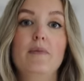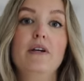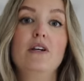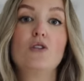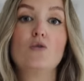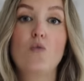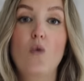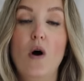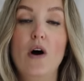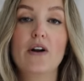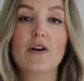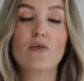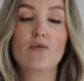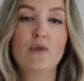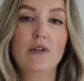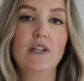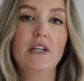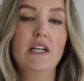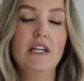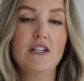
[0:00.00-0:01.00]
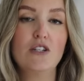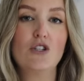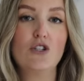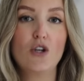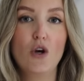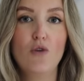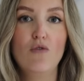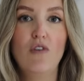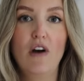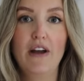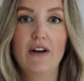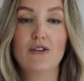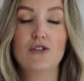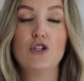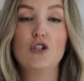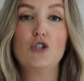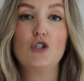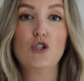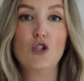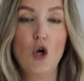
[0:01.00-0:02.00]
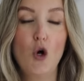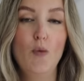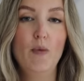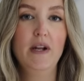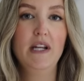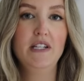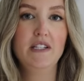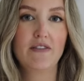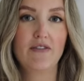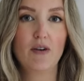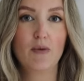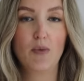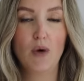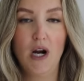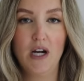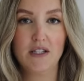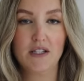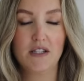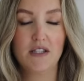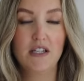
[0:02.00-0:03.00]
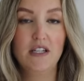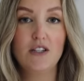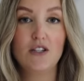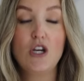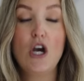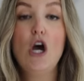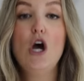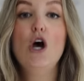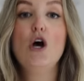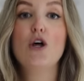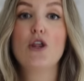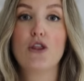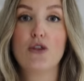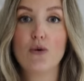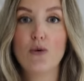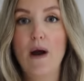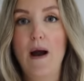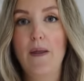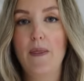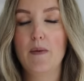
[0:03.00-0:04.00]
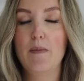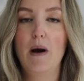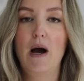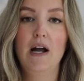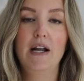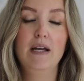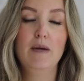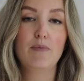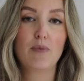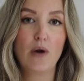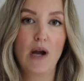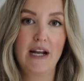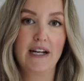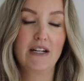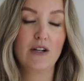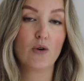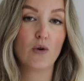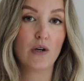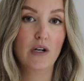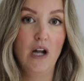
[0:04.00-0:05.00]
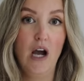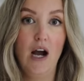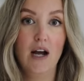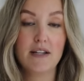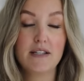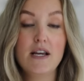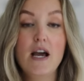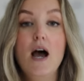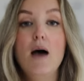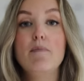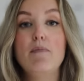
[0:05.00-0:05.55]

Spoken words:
because water really is so vital to so many different processes throughout the body, pregnant or not.